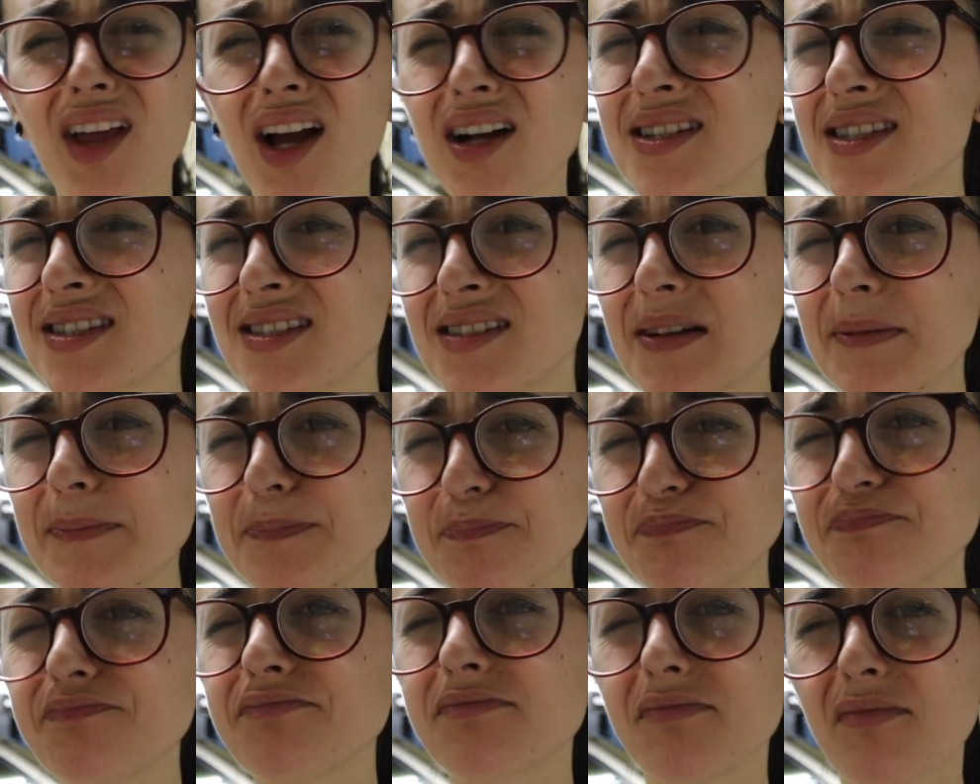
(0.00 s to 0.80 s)
I
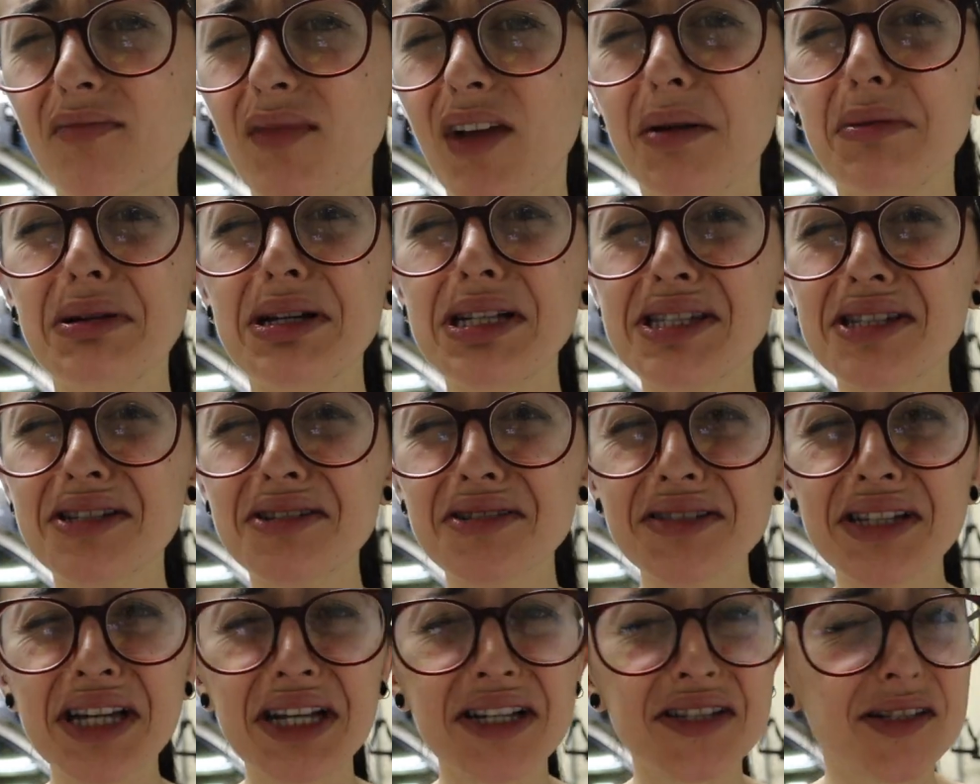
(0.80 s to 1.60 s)
mean, it
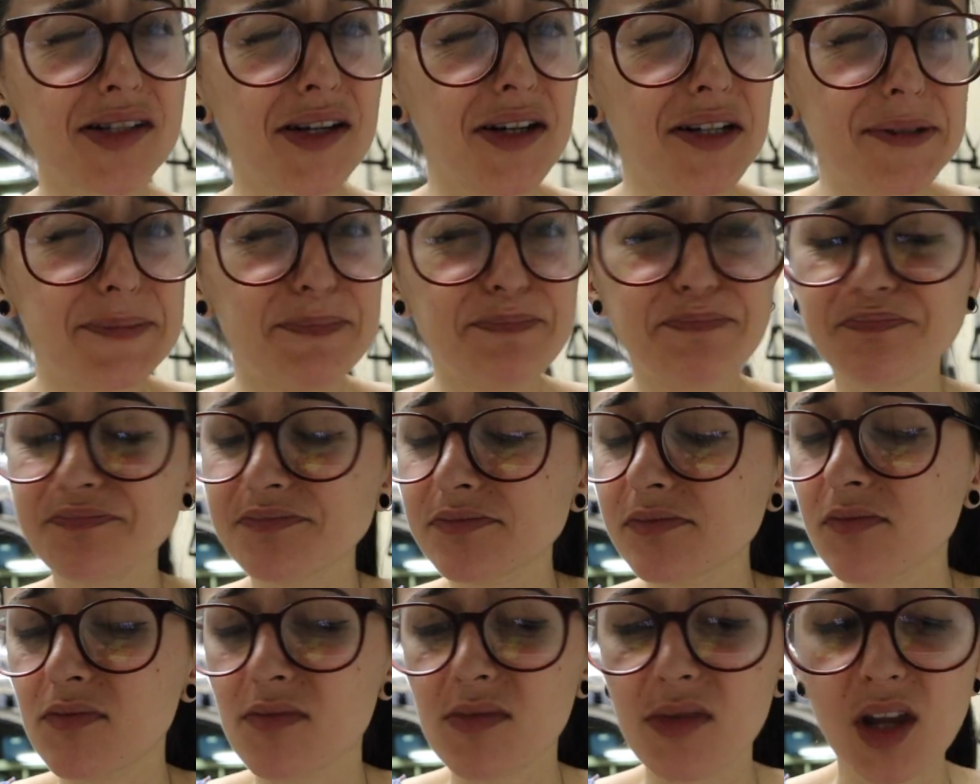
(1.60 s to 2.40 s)
still tastes good.
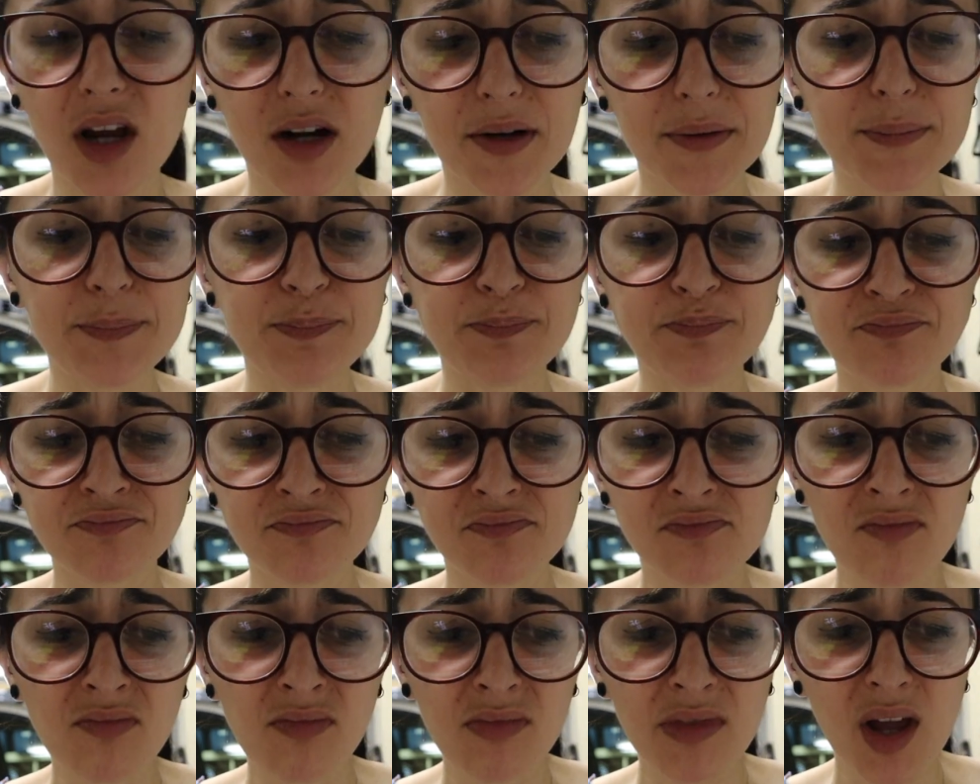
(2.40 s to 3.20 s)

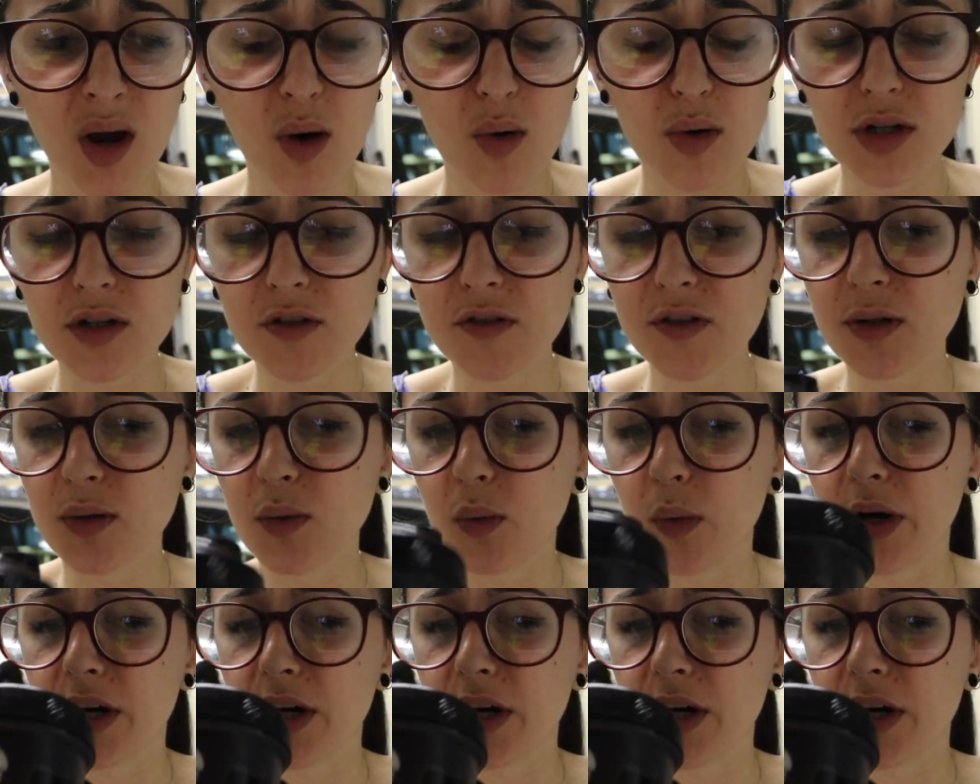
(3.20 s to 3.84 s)
I wonder if it would